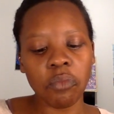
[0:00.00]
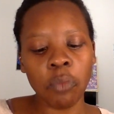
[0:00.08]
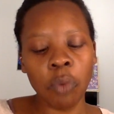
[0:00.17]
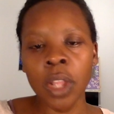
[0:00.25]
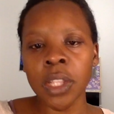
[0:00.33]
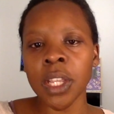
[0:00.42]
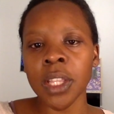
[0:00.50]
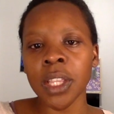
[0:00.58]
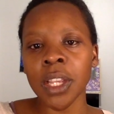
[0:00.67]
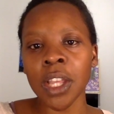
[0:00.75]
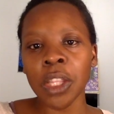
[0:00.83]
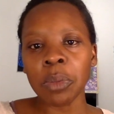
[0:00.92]
ones I
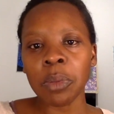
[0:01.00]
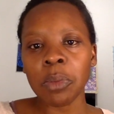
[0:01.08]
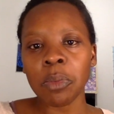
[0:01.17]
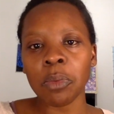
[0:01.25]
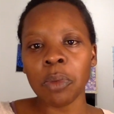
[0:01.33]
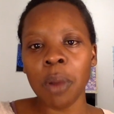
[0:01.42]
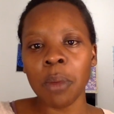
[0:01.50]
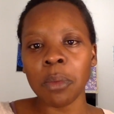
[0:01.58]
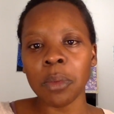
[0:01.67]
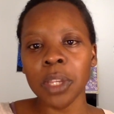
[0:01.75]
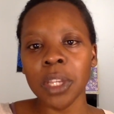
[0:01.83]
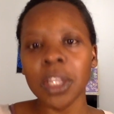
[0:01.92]
think other people
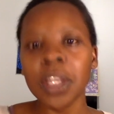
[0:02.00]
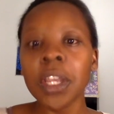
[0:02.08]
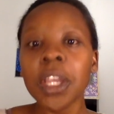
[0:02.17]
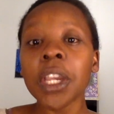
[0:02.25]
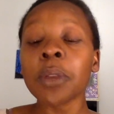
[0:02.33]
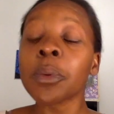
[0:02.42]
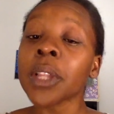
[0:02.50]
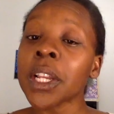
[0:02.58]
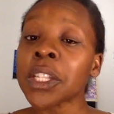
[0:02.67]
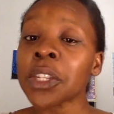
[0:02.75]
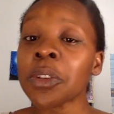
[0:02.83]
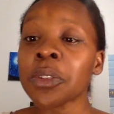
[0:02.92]
probably can
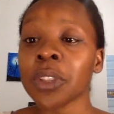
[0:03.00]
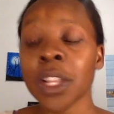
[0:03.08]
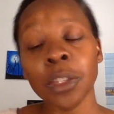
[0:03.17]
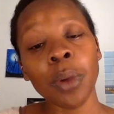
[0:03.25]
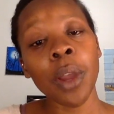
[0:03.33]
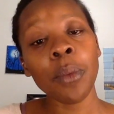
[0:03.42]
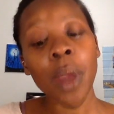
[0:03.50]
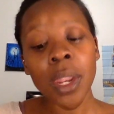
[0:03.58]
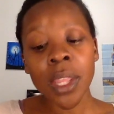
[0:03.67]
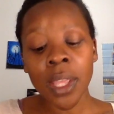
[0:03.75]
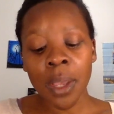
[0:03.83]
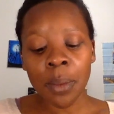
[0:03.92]
relate to, so that's why I read
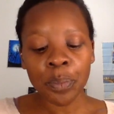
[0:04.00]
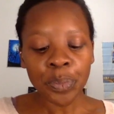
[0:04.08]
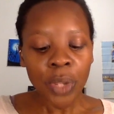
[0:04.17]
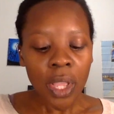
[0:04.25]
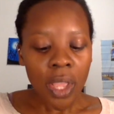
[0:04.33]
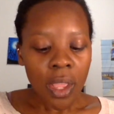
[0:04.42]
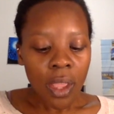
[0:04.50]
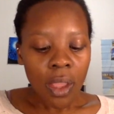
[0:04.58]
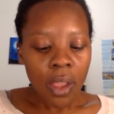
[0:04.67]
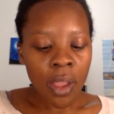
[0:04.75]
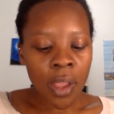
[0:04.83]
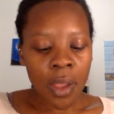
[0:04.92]
them.
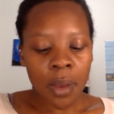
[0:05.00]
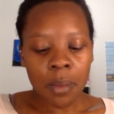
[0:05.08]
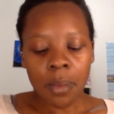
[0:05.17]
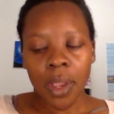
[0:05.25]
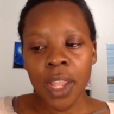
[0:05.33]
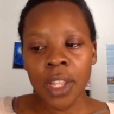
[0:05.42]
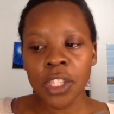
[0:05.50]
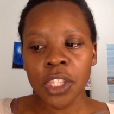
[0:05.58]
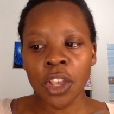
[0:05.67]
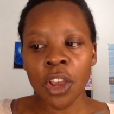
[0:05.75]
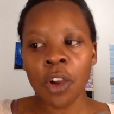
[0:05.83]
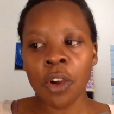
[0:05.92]
And
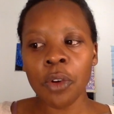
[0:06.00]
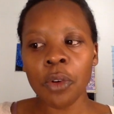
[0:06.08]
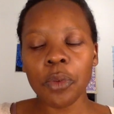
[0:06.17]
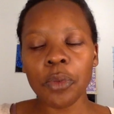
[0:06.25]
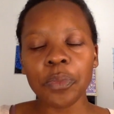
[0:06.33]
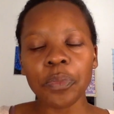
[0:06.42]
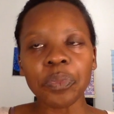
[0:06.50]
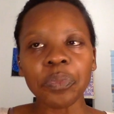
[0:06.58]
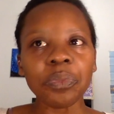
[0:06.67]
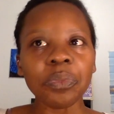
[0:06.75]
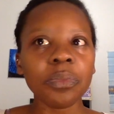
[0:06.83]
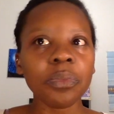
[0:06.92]
so
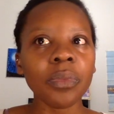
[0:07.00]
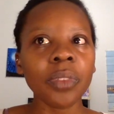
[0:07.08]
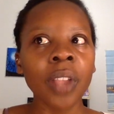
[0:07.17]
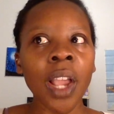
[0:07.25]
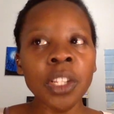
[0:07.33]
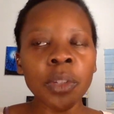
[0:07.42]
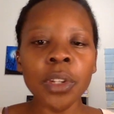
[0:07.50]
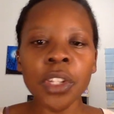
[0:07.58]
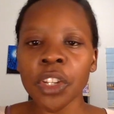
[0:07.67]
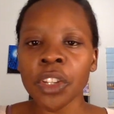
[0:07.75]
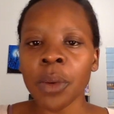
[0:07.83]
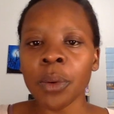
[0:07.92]
I just wanted to
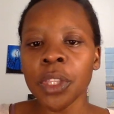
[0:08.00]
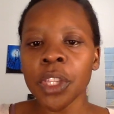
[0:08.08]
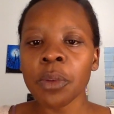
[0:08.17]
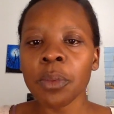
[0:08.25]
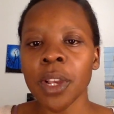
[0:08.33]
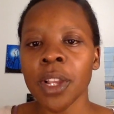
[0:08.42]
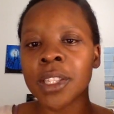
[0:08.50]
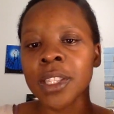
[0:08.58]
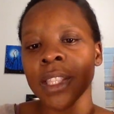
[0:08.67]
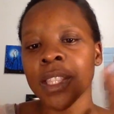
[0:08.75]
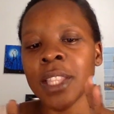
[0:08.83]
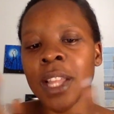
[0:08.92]
share that with you because
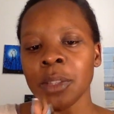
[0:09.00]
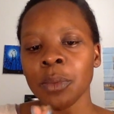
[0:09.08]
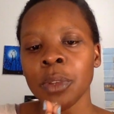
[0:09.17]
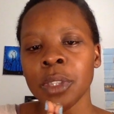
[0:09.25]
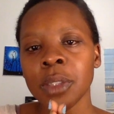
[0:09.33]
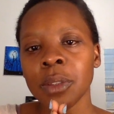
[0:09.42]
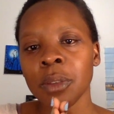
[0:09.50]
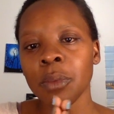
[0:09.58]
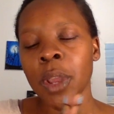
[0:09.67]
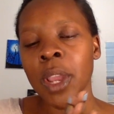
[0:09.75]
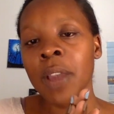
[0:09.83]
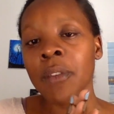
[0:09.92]
that was
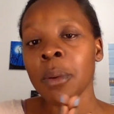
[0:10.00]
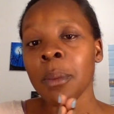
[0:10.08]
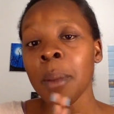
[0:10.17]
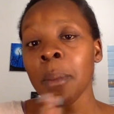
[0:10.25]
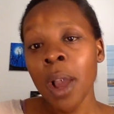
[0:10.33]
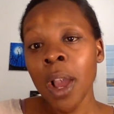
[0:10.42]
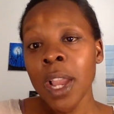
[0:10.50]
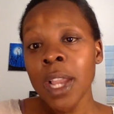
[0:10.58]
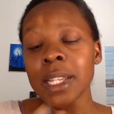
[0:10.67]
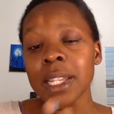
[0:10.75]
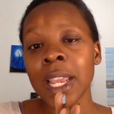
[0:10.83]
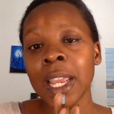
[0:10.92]
weighing heavy on my
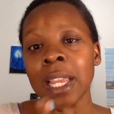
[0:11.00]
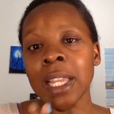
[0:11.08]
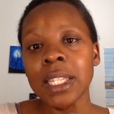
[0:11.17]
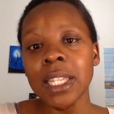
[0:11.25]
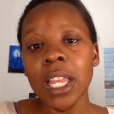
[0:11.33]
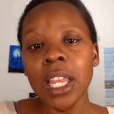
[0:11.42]
mind, and